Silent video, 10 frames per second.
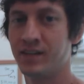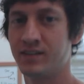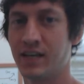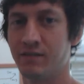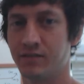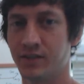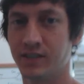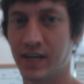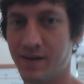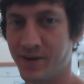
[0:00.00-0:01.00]
Just have a
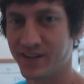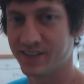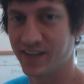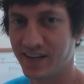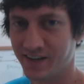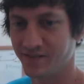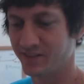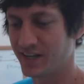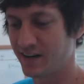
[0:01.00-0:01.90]
good time all the time.